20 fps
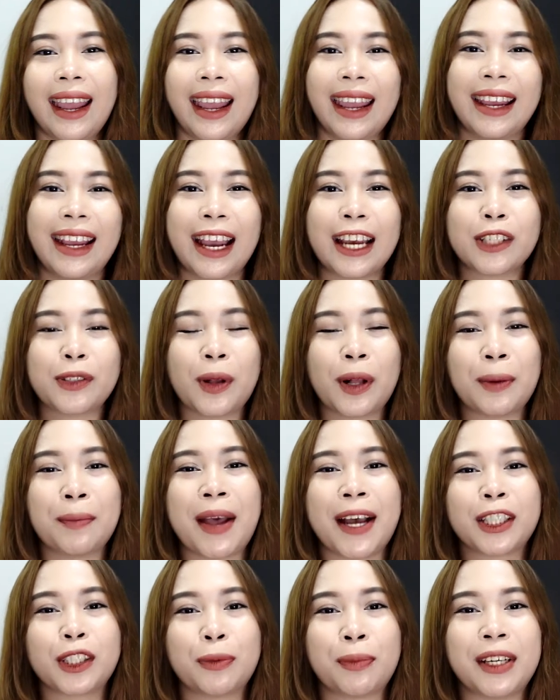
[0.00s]
Hey guys, welcome
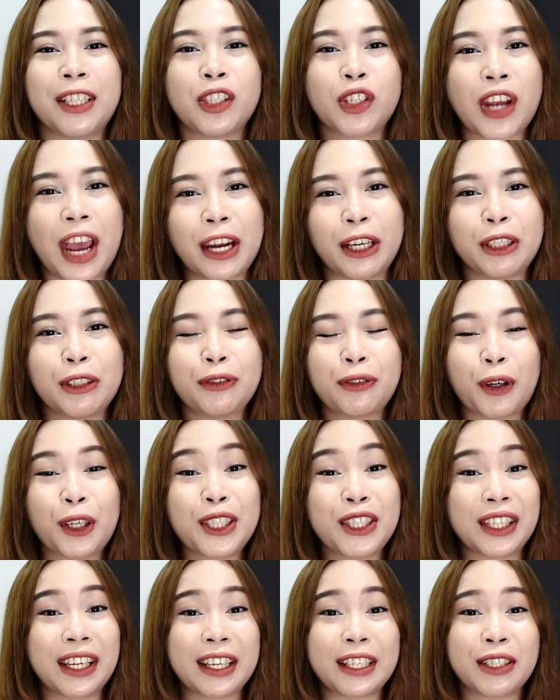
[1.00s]
back to my channel. For
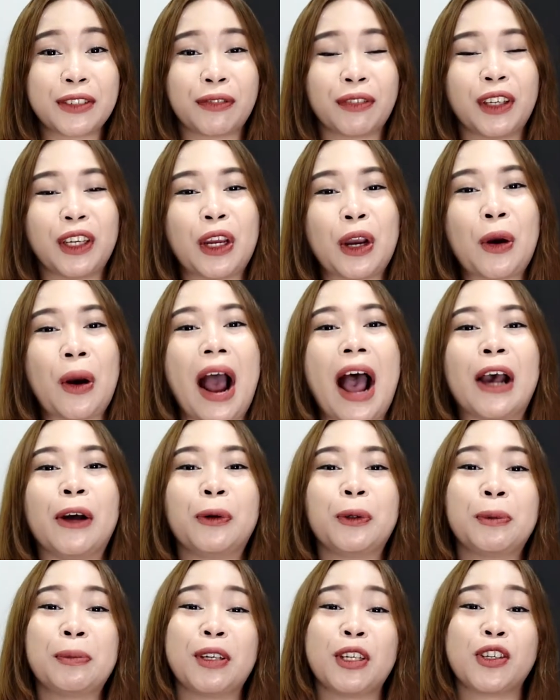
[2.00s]
today's video,
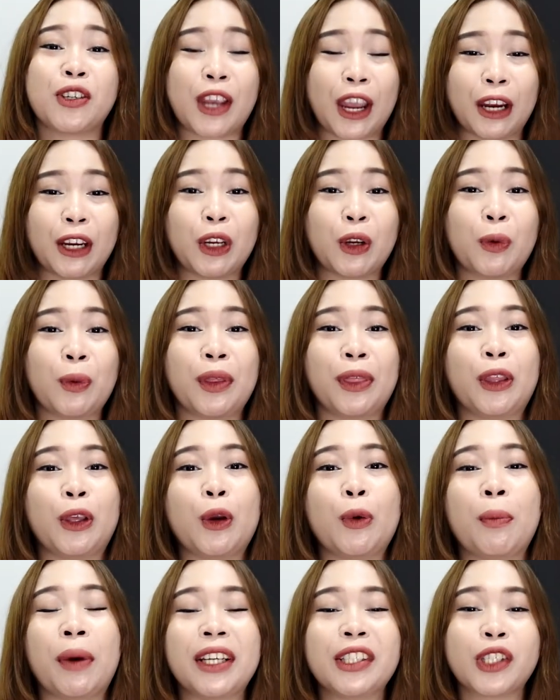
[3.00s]
I will be sharing with
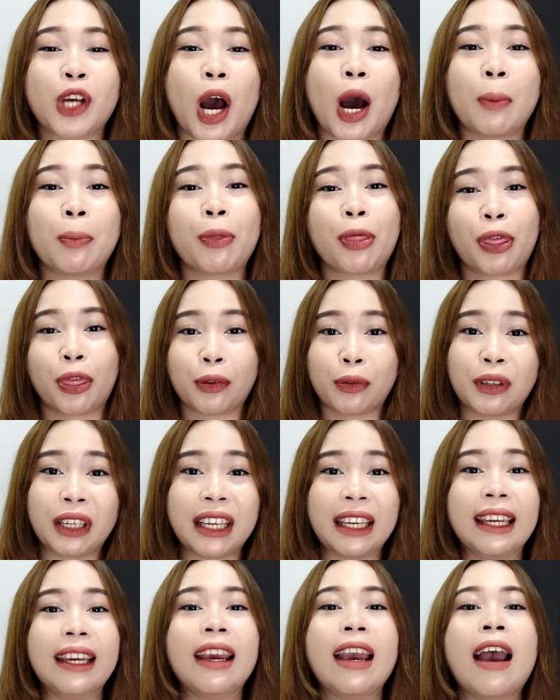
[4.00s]
you my top
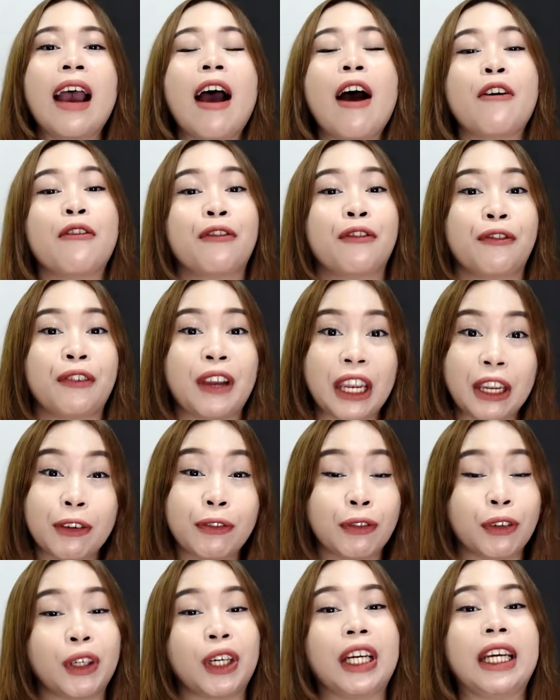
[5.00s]
3
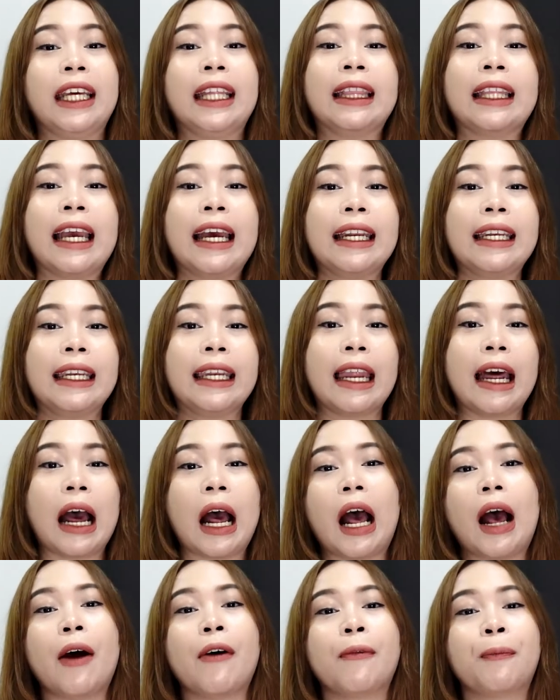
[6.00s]
favorite
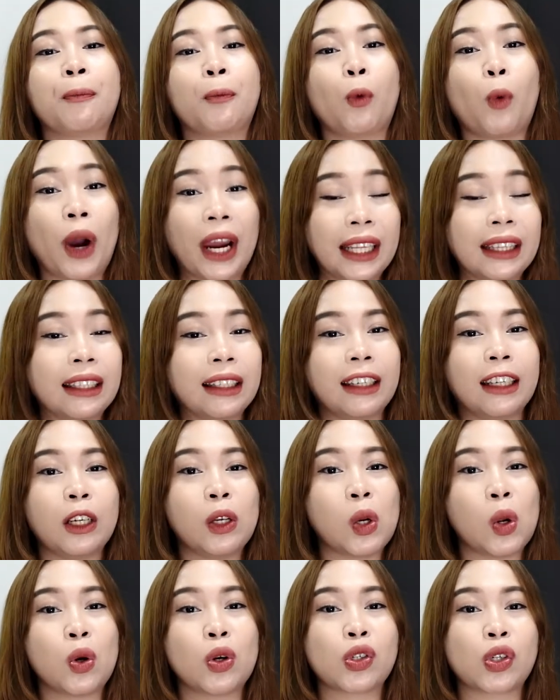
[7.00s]
na
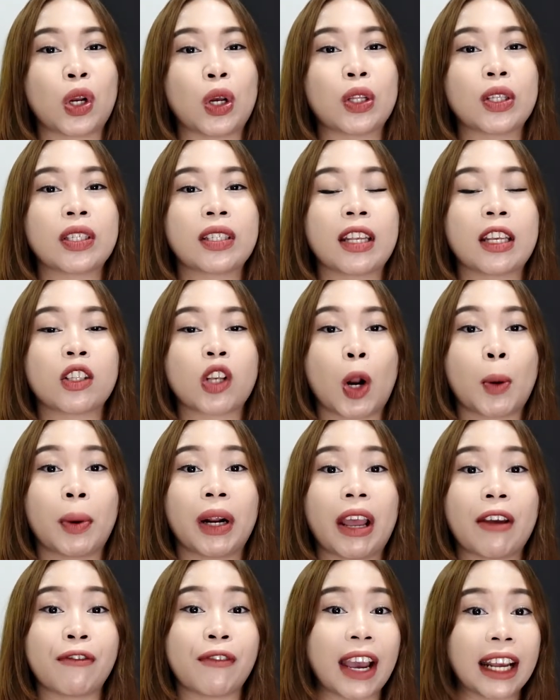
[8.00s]
whitening lotions na
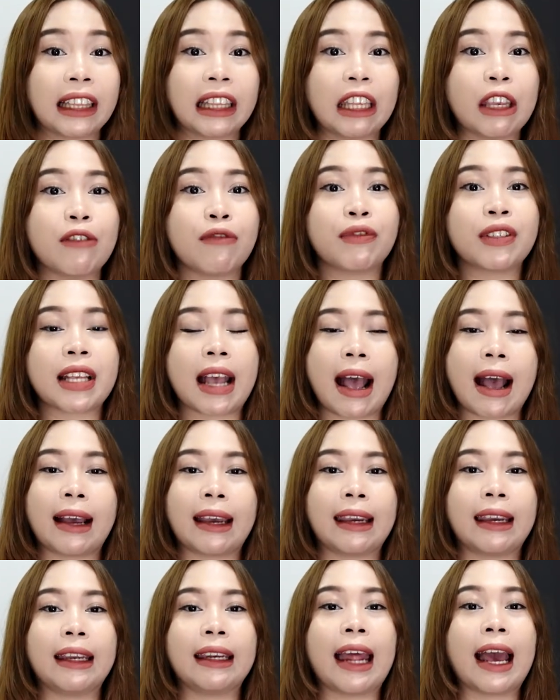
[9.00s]
sobrang effective sa
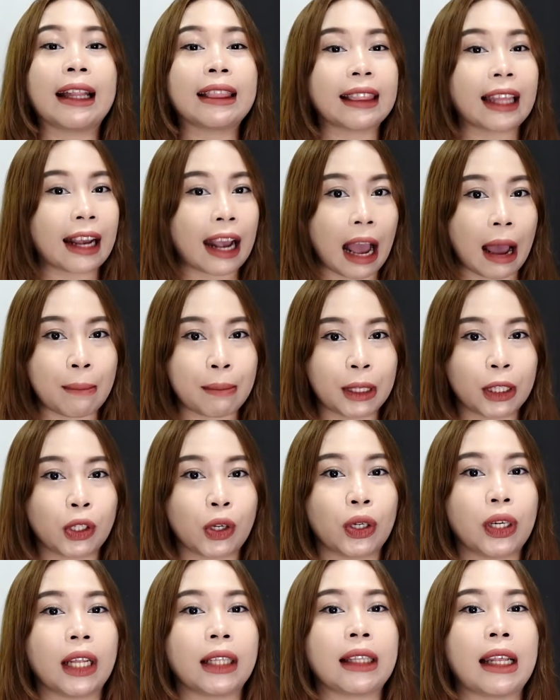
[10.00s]
akin at nagamit
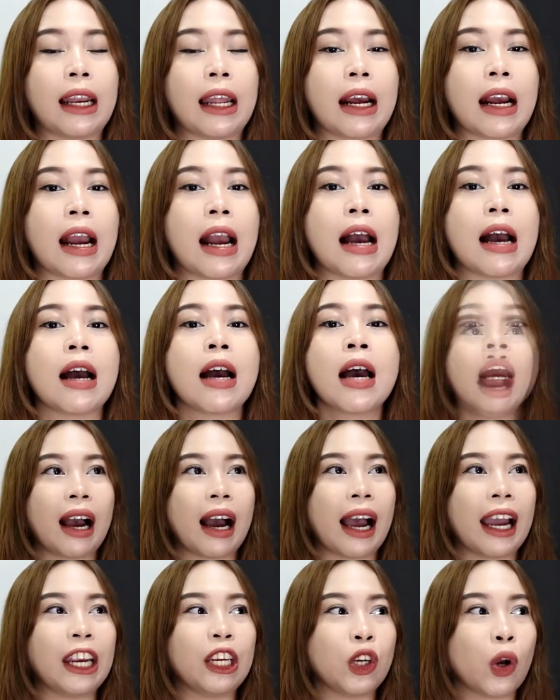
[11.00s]
ko na talaga.
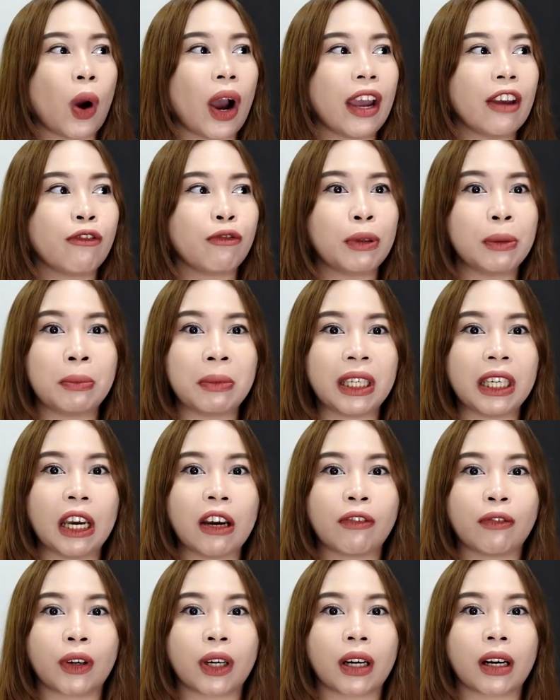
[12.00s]
I know I have been
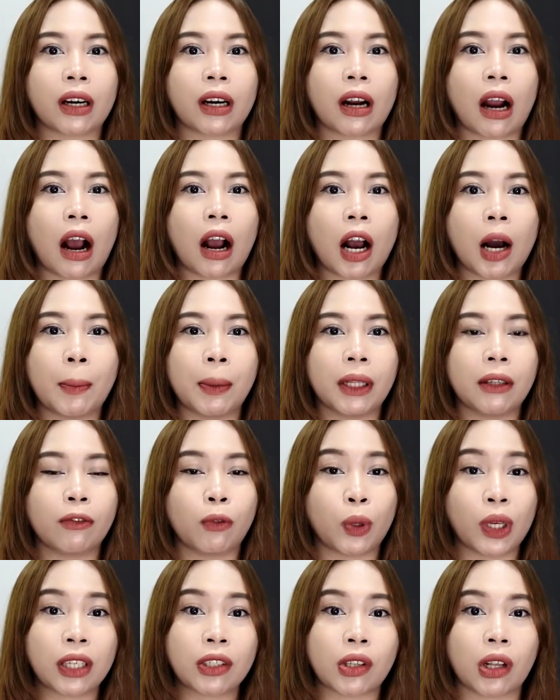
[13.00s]
Mia for a couple of
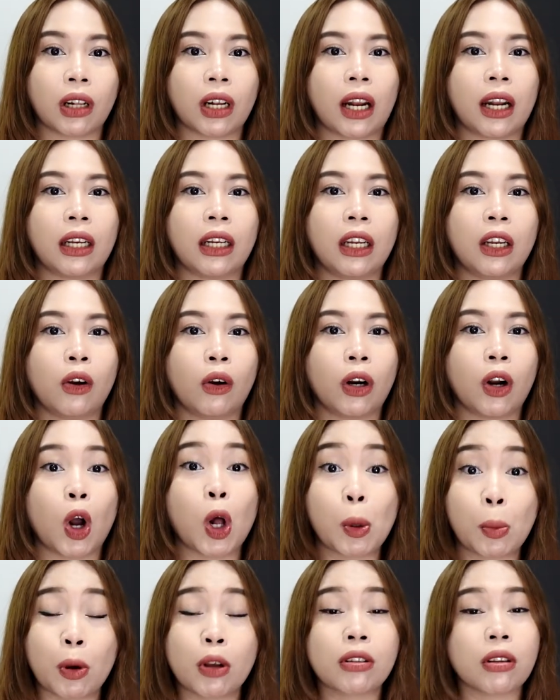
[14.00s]
weeks already or
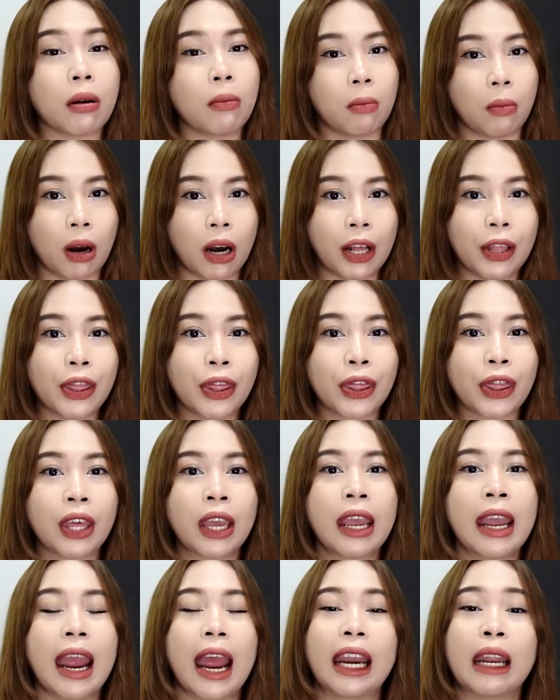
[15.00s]
almost a month.
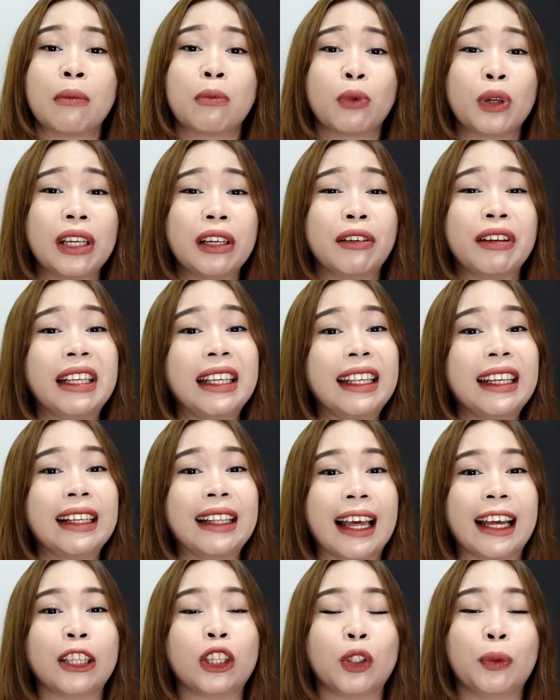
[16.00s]
And I'm really, really
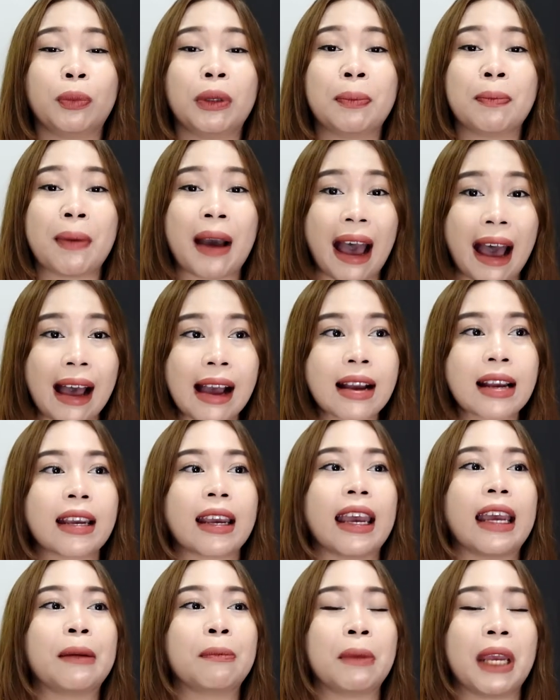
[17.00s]
glad to be back
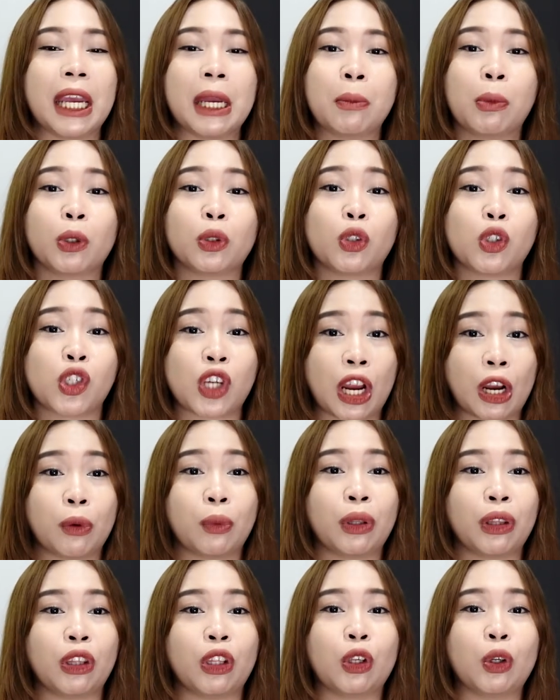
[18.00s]
and be able to share
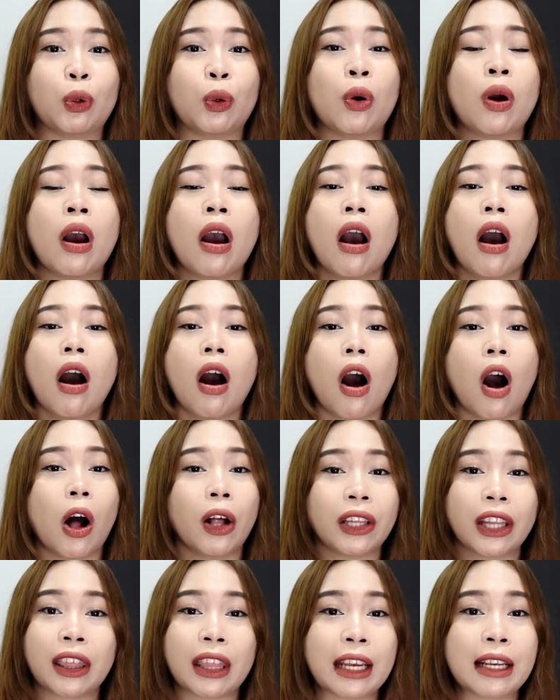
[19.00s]
with you
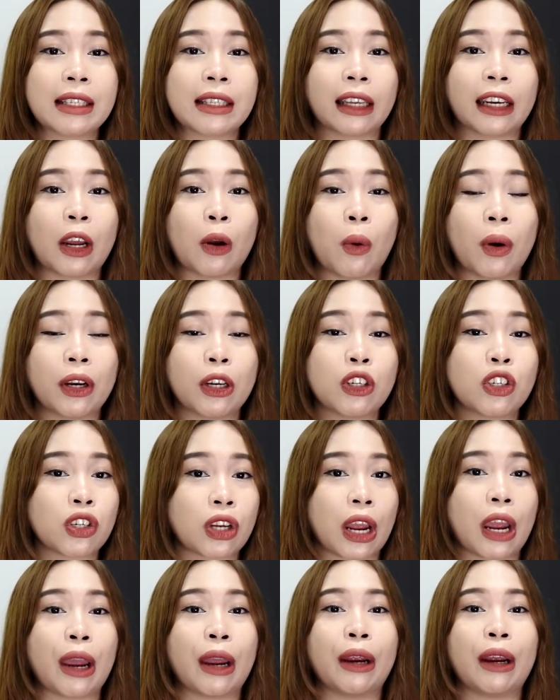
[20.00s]
all the things that I want to
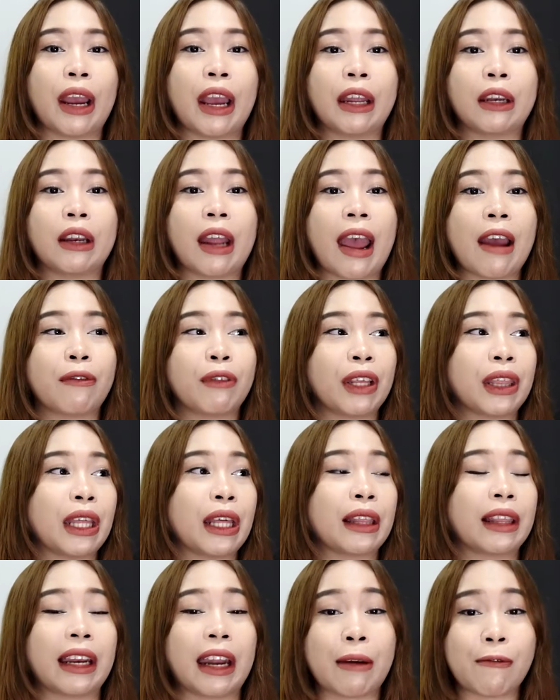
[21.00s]
share and
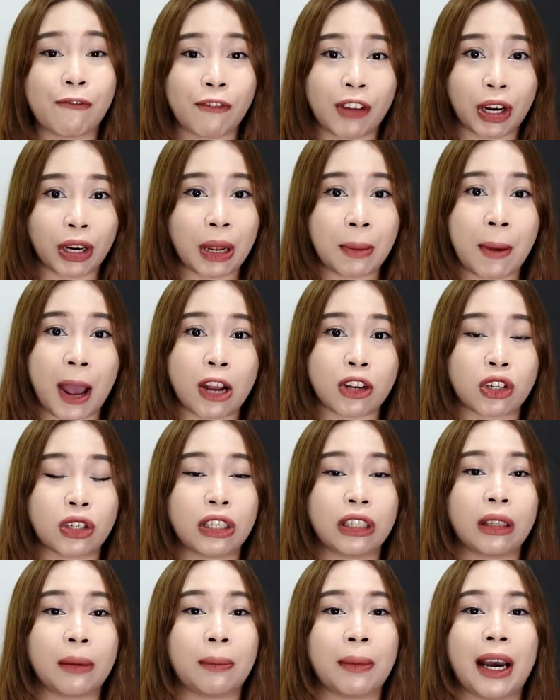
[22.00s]
everything that I'm very
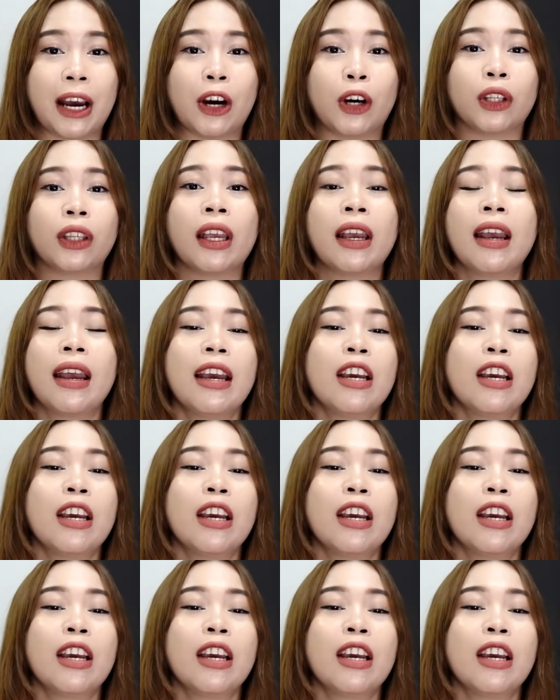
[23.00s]
passionate about.